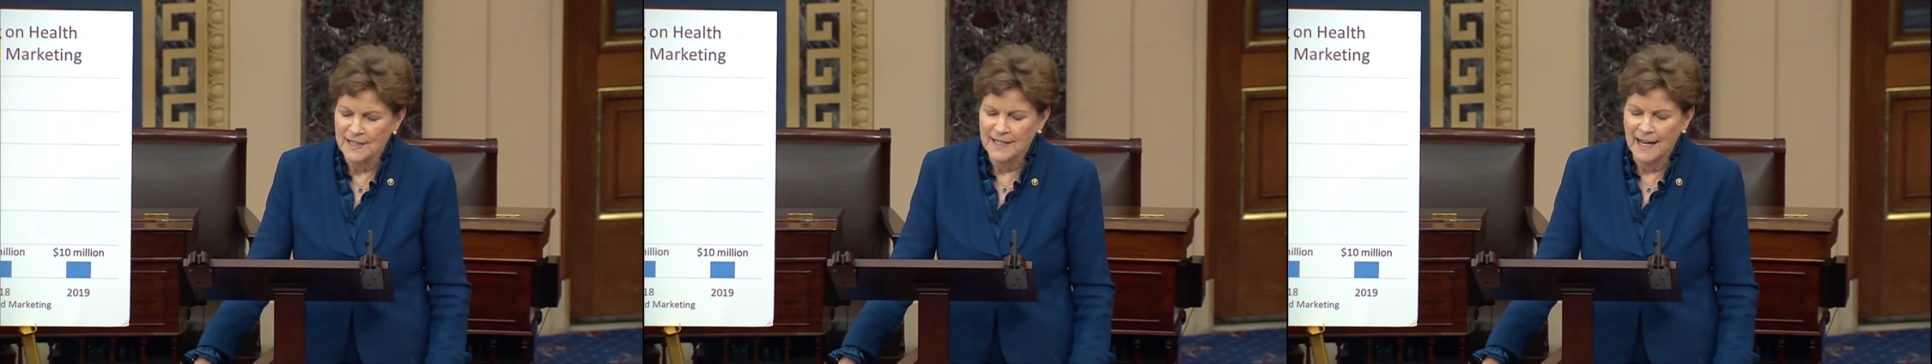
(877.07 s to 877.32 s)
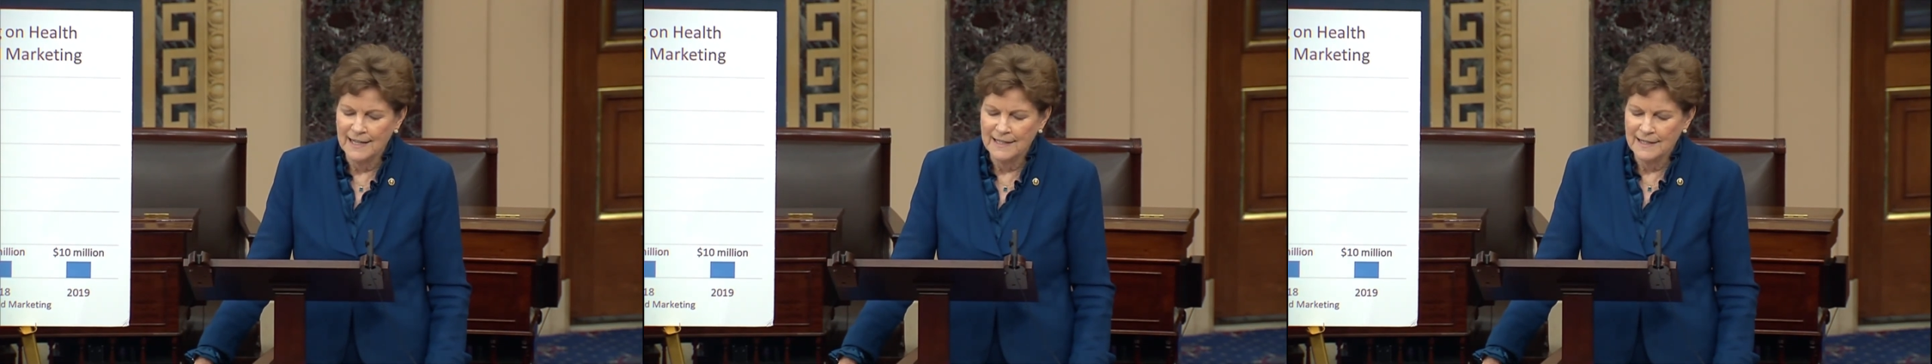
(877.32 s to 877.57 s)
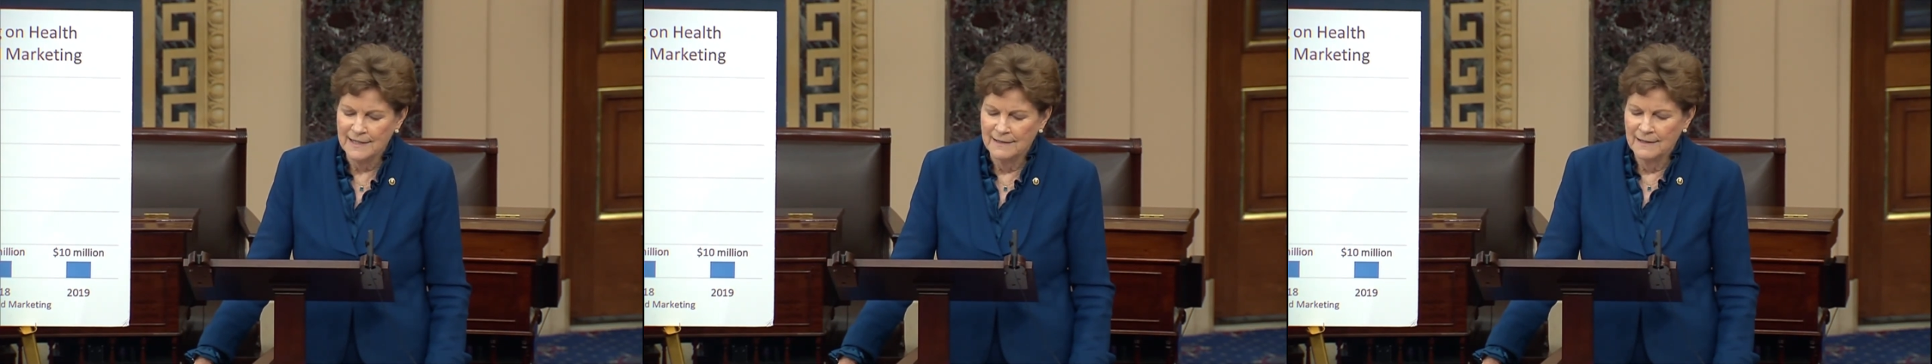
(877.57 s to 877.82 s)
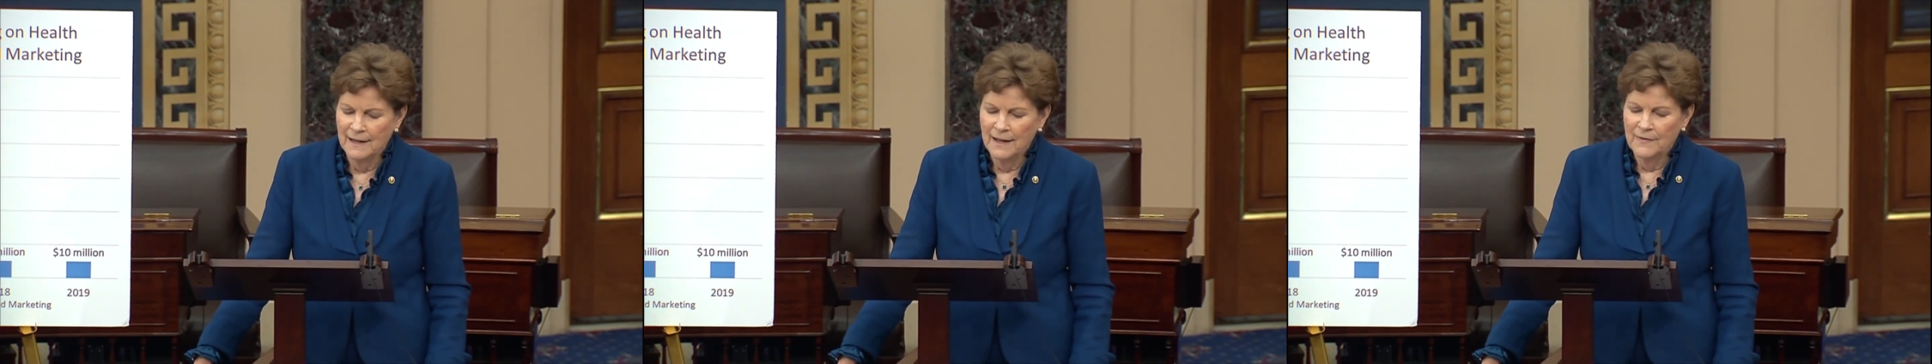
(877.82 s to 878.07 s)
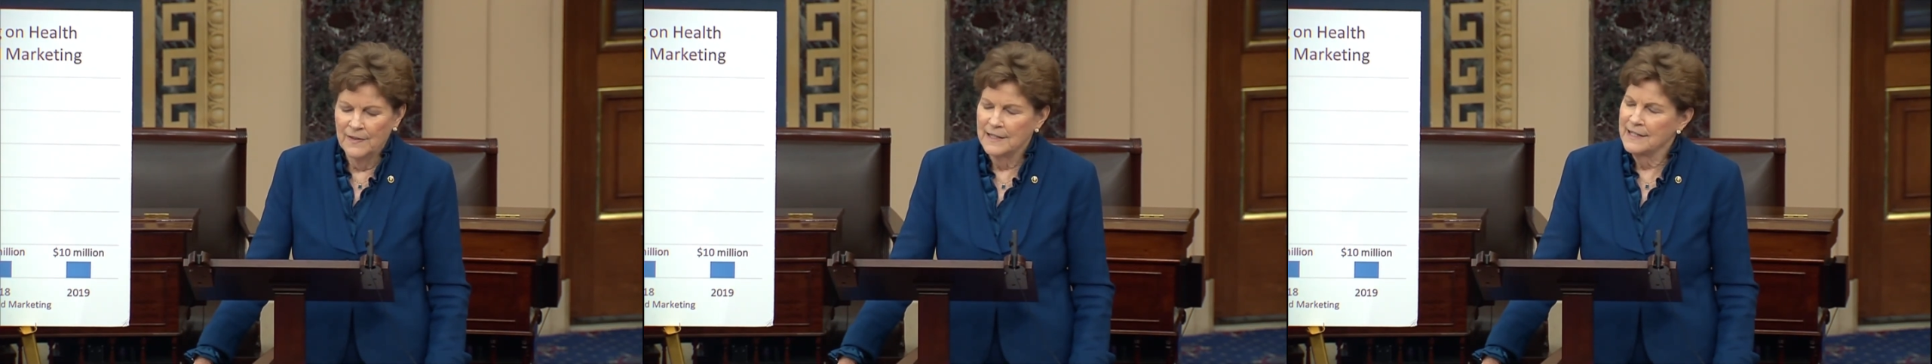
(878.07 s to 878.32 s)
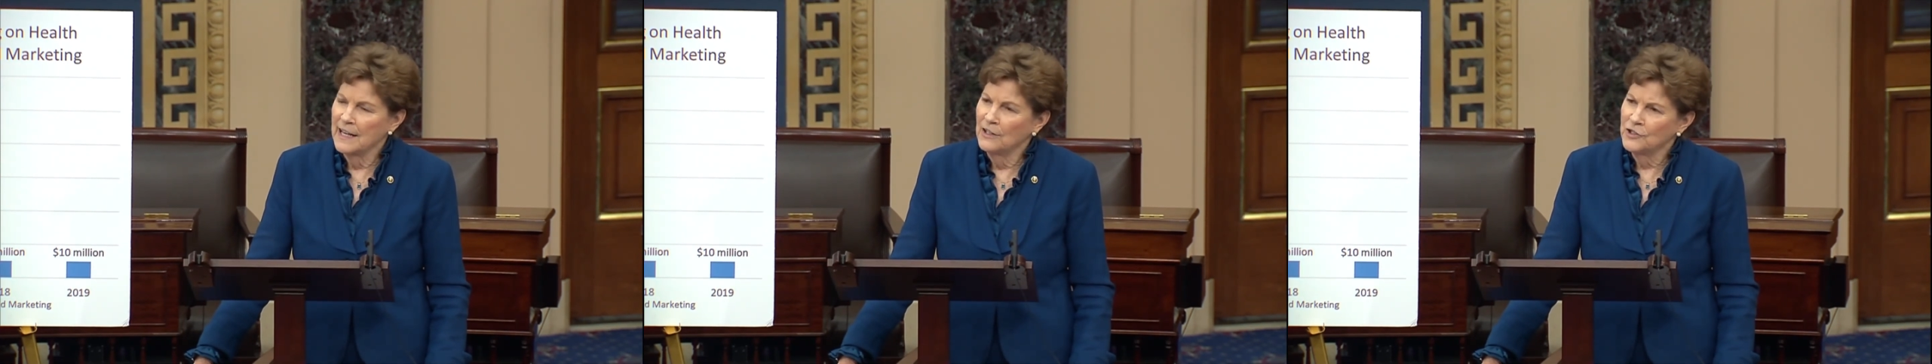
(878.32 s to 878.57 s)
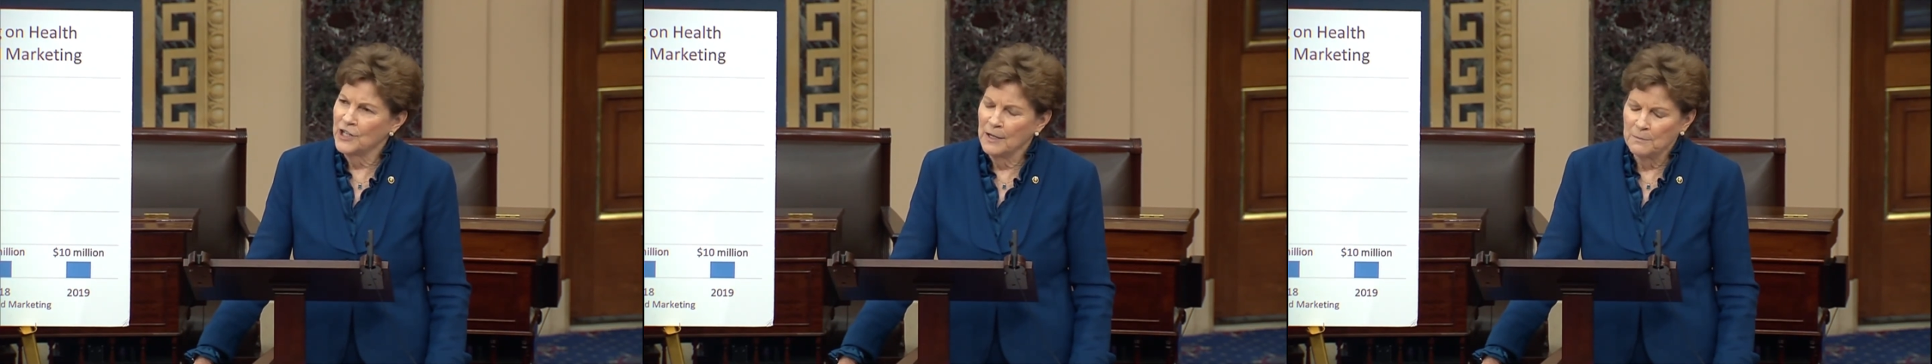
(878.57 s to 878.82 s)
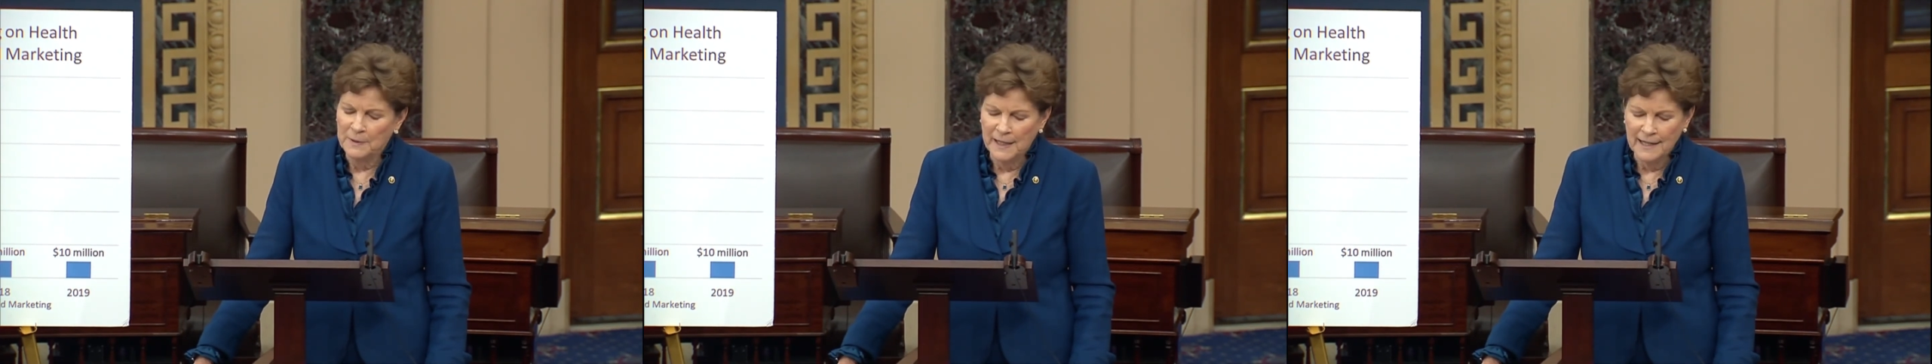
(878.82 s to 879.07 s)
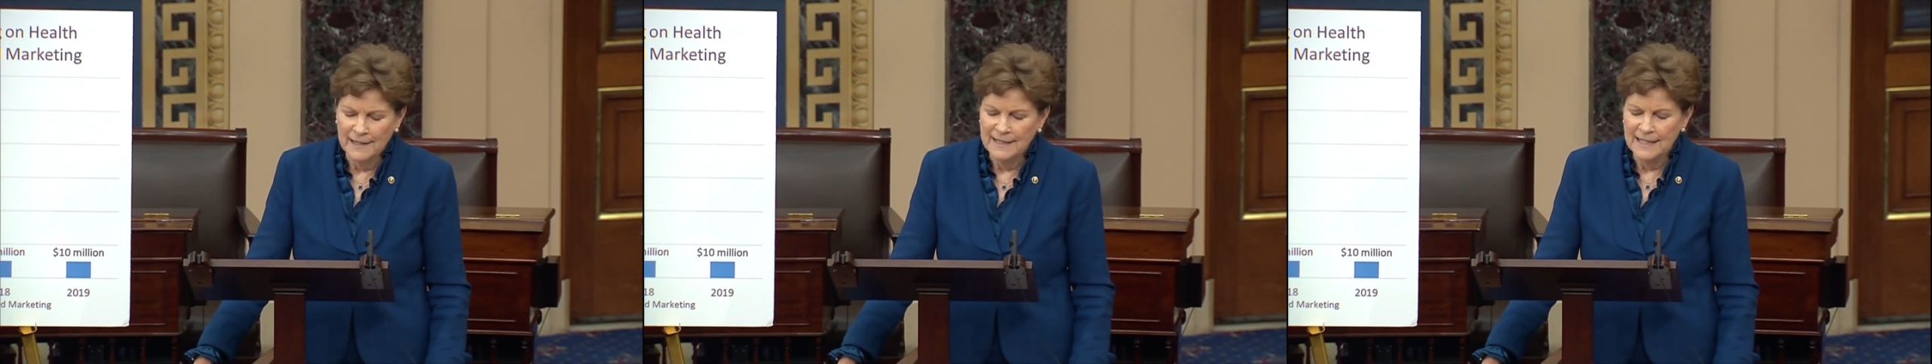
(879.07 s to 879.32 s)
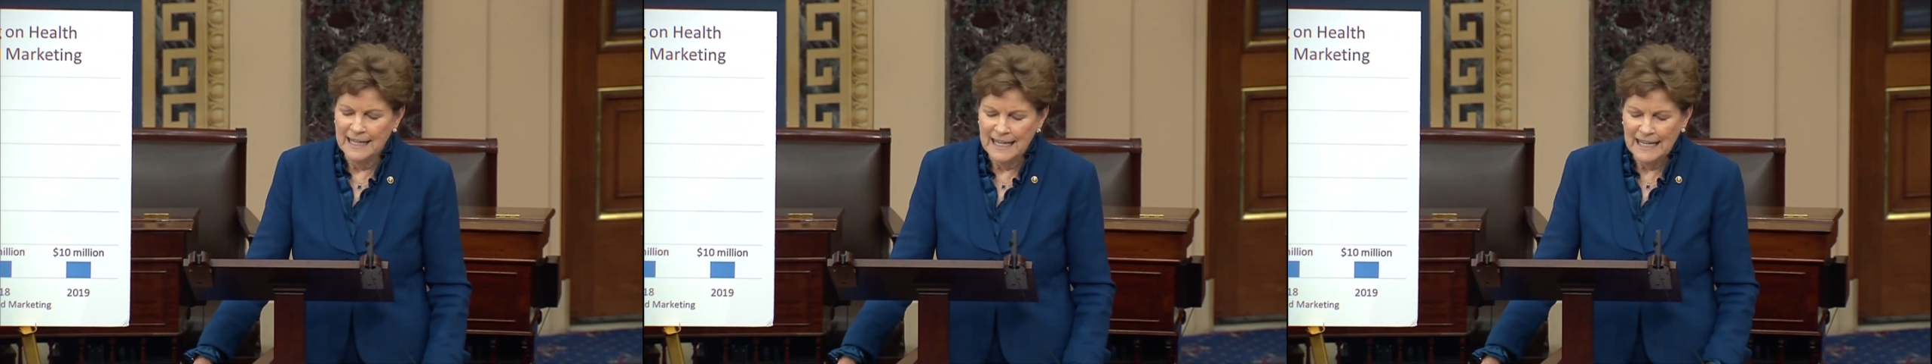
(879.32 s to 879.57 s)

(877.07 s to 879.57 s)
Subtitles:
sites that sell junk plans,